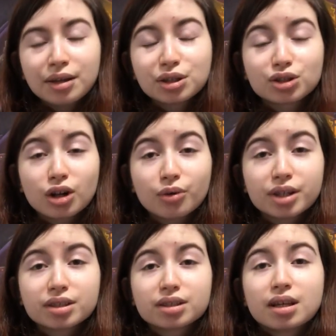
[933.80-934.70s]
And as
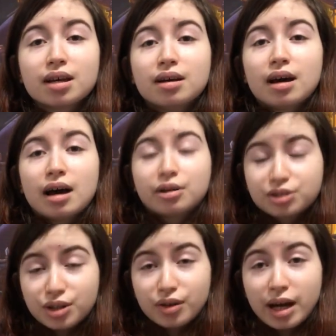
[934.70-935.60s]
always, I'll
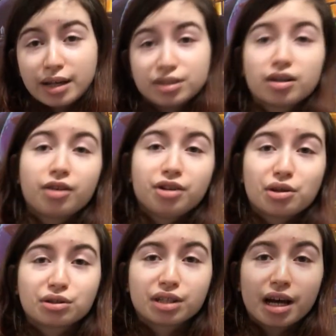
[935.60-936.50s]
see you guys on
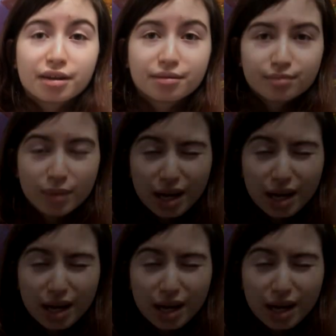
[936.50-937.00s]
the other side.